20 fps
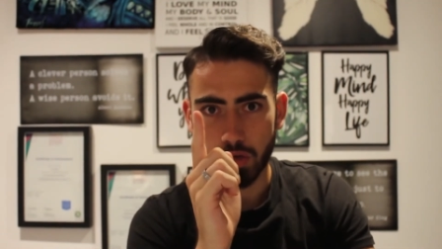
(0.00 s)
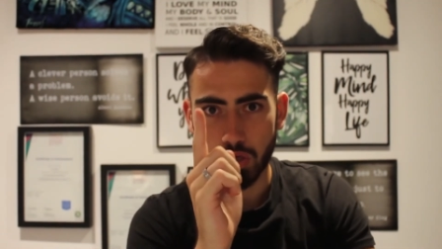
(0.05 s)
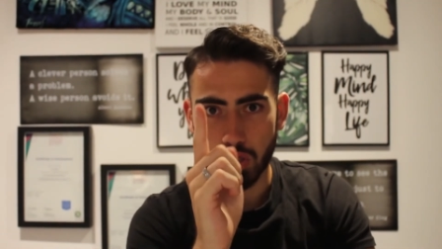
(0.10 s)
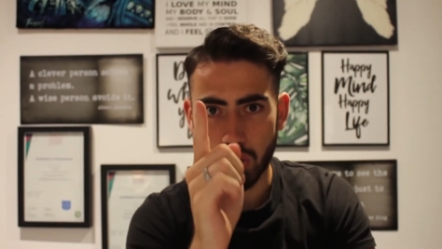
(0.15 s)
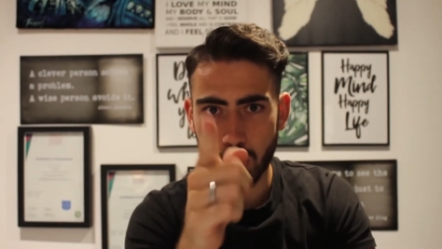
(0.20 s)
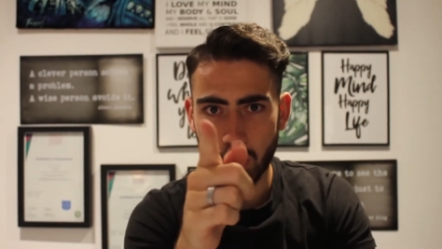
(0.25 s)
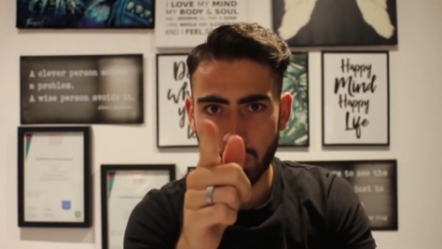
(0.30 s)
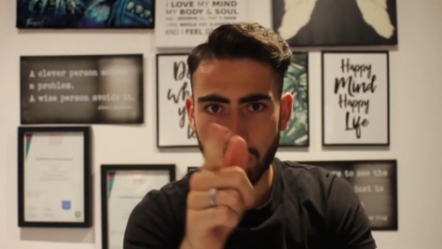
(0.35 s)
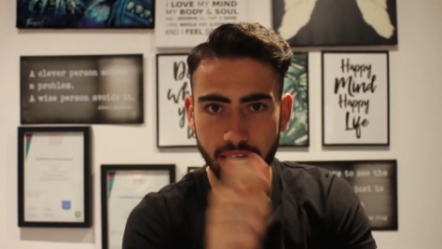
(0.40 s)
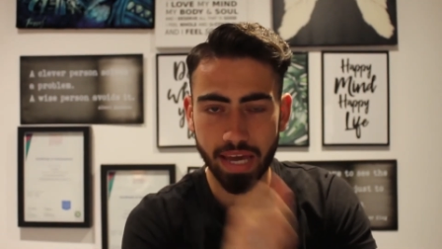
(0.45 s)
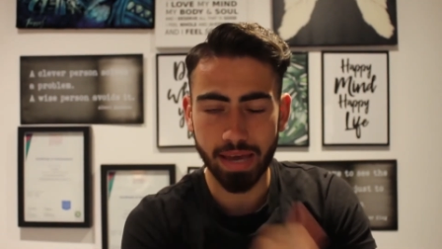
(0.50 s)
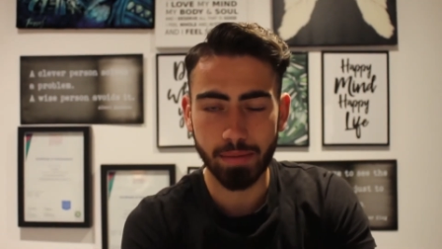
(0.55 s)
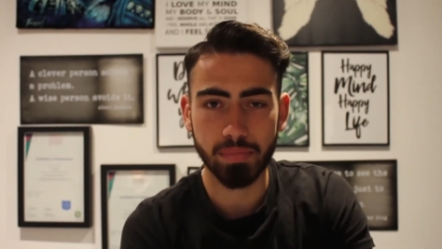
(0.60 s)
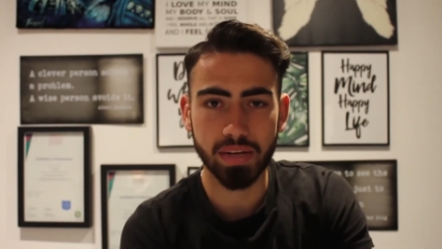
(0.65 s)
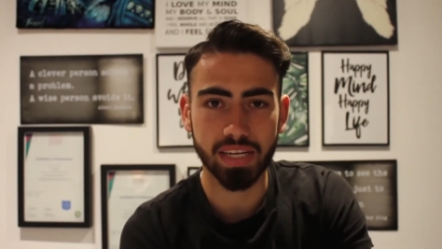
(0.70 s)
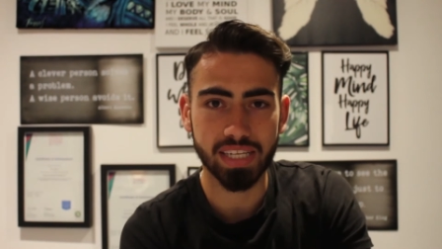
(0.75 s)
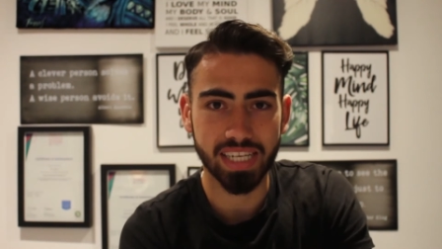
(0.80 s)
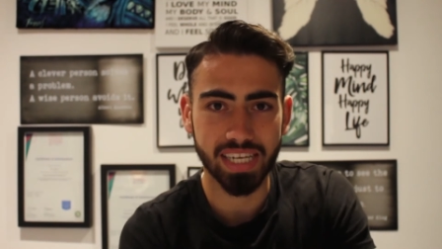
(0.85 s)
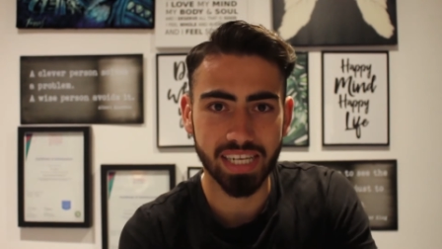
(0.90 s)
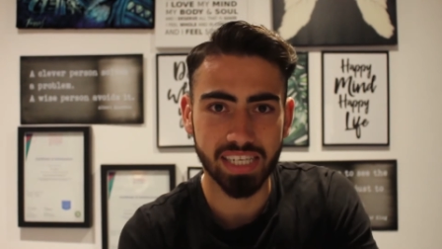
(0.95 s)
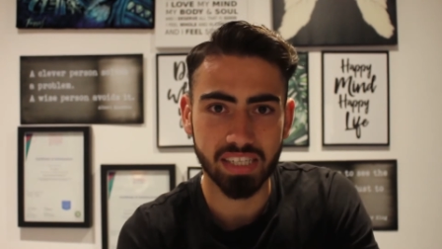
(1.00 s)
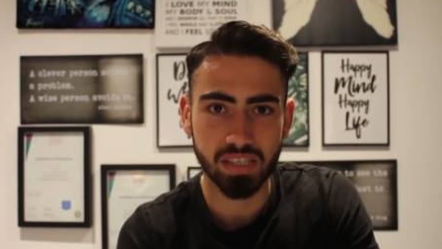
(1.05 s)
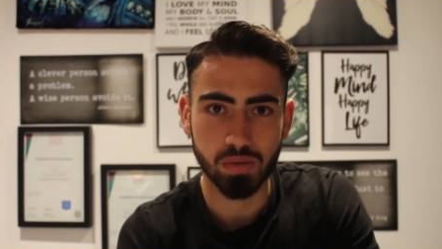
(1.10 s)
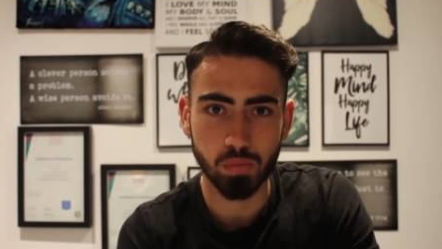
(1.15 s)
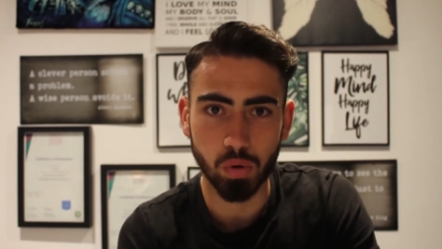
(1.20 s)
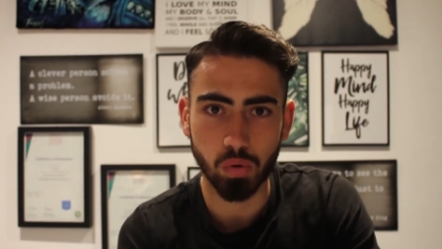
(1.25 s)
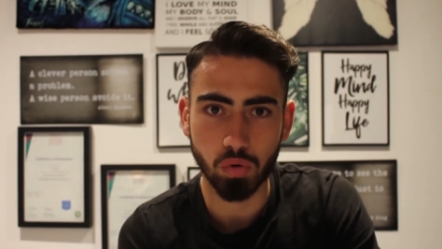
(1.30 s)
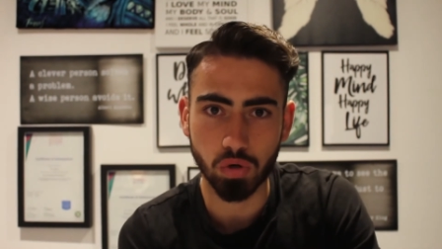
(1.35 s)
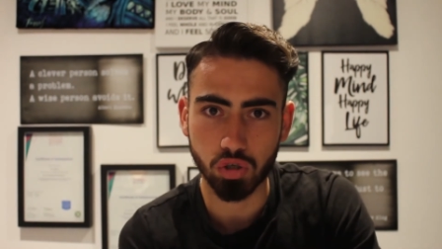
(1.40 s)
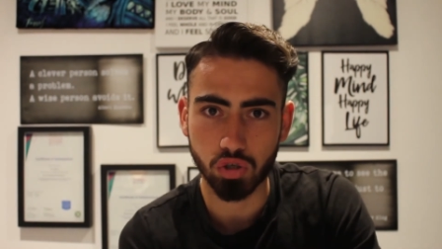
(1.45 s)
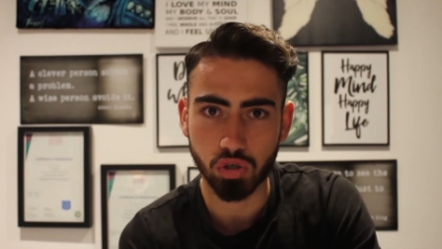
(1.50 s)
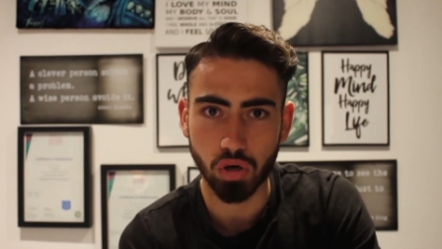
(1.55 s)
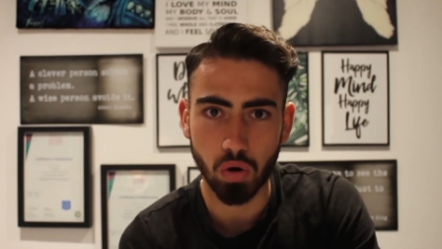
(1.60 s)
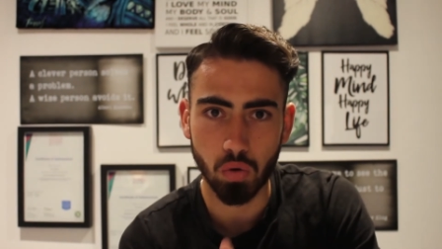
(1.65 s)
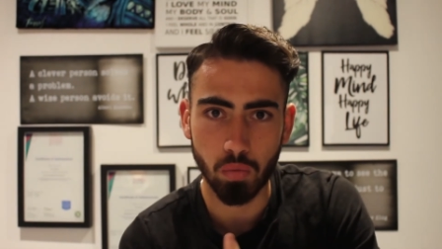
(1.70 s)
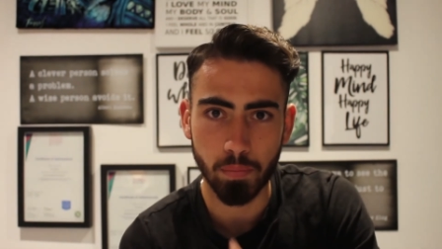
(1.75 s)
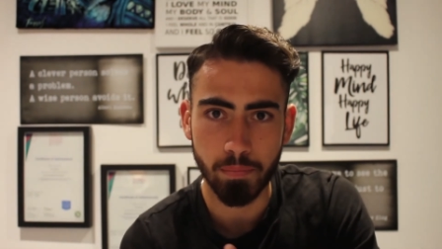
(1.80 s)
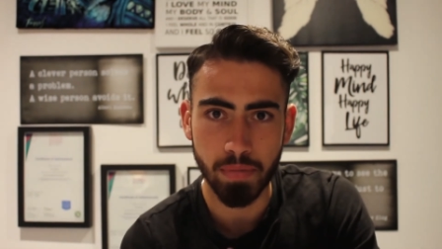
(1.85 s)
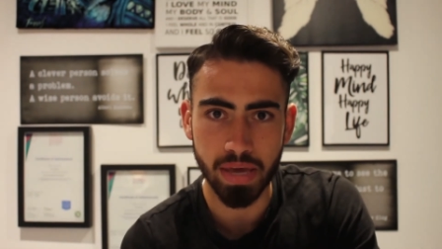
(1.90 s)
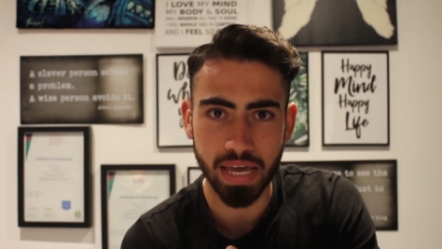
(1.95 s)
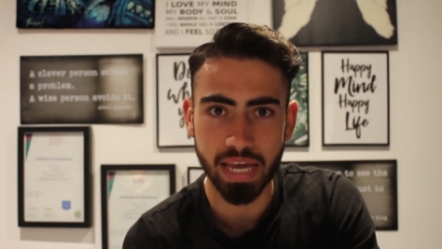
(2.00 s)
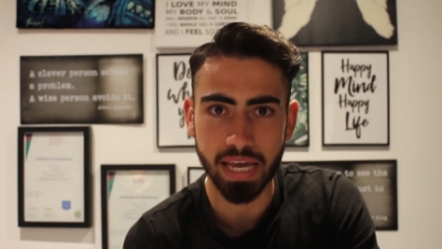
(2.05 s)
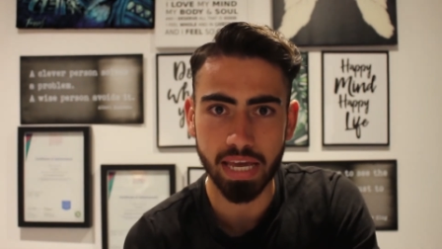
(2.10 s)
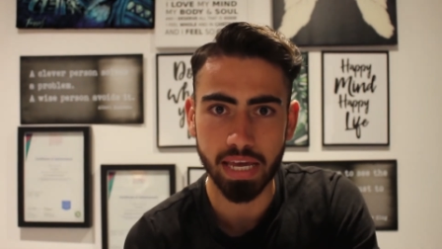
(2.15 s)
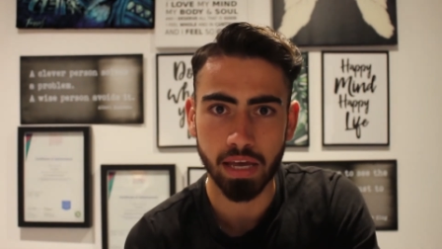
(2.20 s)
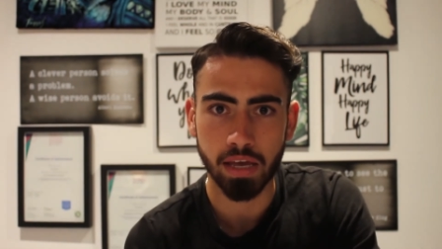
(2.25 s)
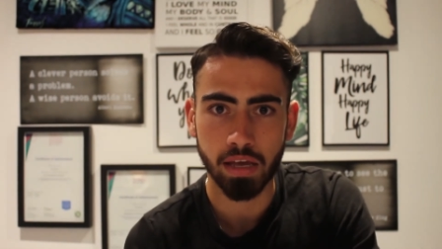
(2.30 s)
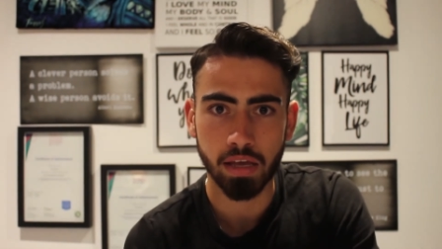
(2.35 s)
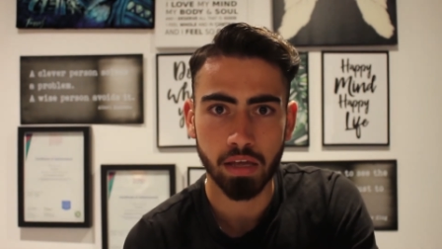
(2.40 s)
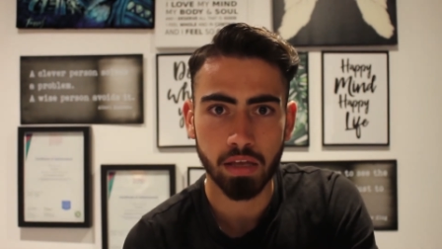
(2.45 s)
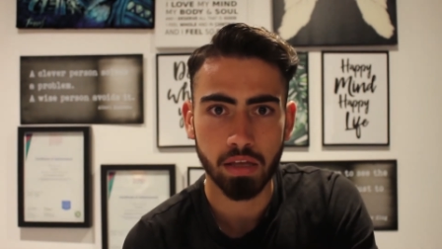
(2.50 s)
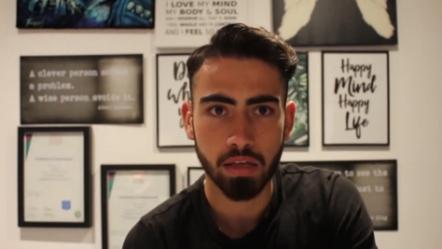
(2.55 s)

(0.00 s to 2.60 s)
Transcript: You, the hypnotist, will control me,